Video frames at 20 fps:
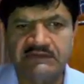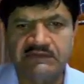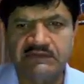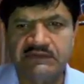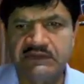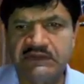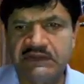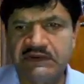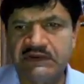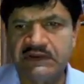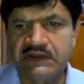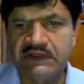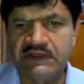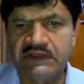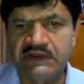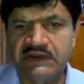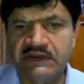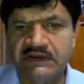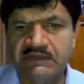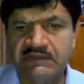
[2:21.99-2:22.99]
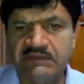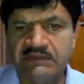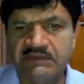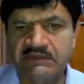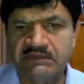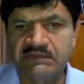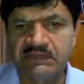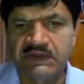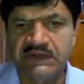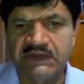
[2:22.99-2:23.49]
So here again
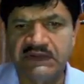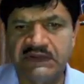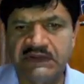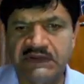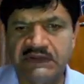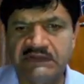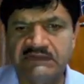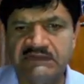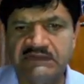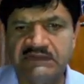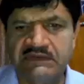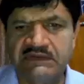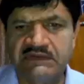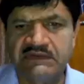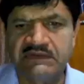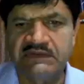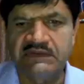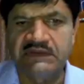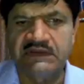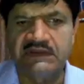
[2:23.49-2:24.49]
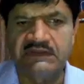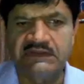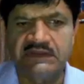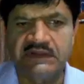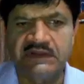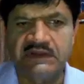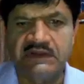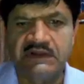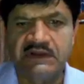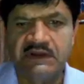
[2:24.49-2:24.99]
my data is in here in
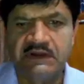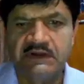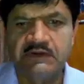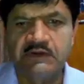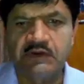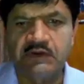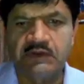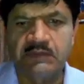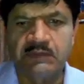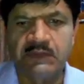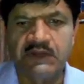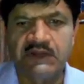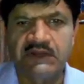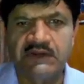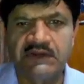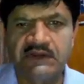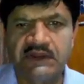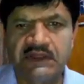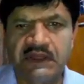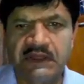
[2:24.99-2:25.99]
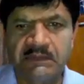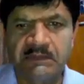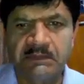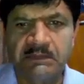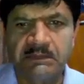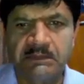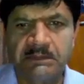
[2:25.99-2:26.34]
the document in DEM.